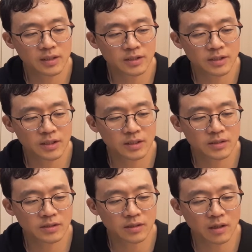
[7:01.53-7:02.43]

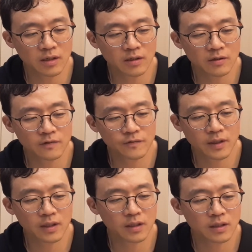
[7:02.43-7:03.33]
consists of
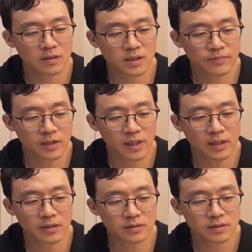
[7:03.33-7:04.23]
uh, something
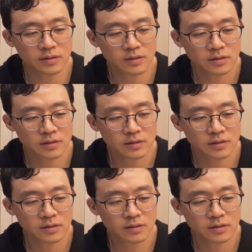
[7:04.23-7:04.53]
else,